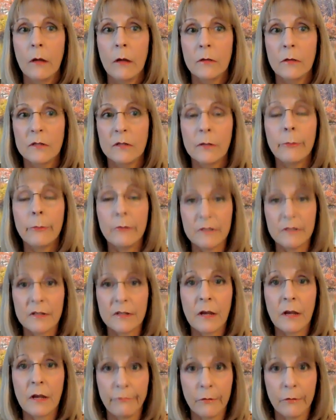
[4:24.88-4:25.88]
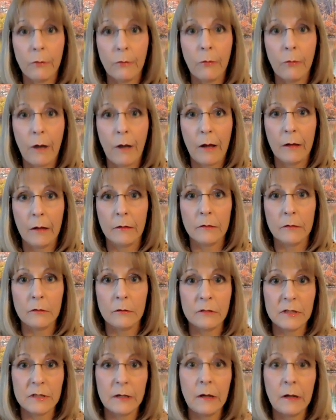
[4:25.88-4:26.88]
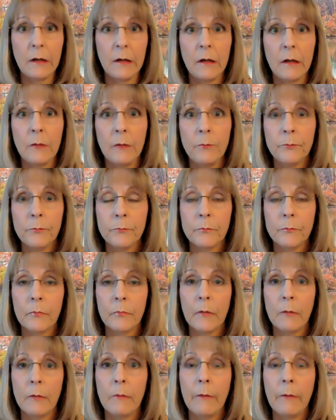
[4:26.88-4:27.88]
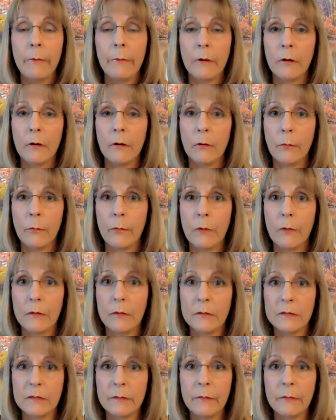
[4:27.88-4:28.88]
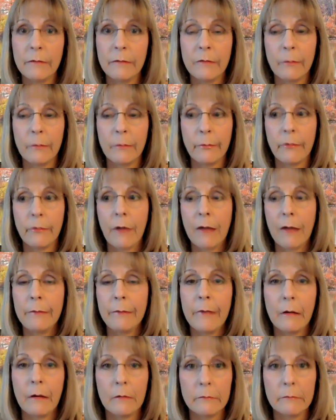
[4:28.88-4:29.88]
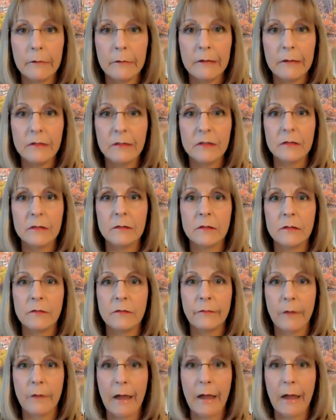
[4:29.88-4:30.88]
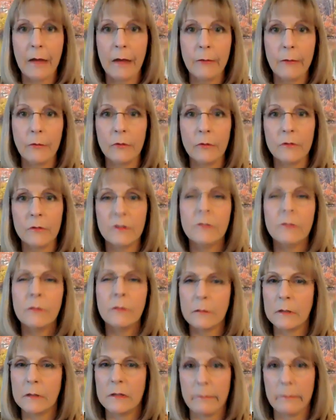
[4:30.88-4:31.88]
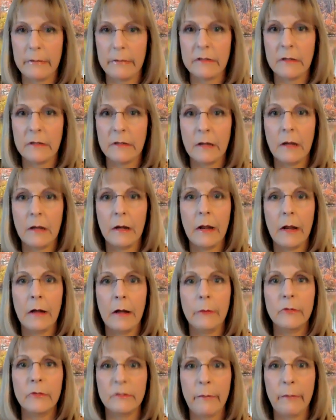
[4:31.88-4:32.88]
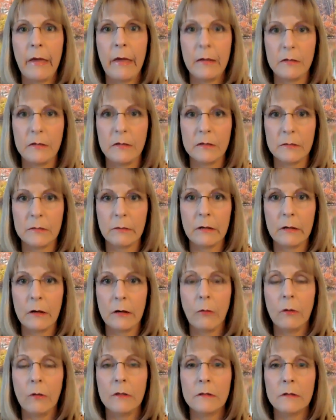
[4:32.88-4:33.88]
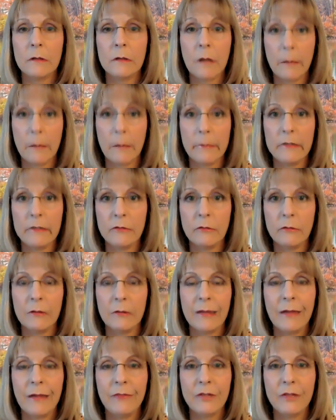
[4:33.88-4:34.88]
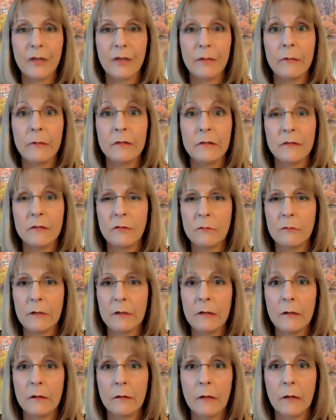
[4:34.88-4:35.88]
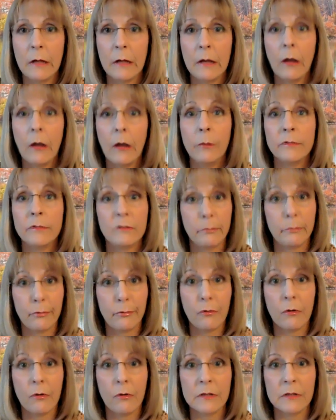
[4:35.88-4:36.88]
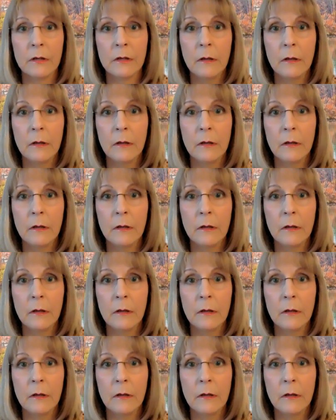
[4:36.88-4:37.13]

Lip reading: Some will stay for a while. You see, remember what some of the primary reasons for animals, certainly domesticated animals, pets as we know it, to come into a lifetime is to heal and help support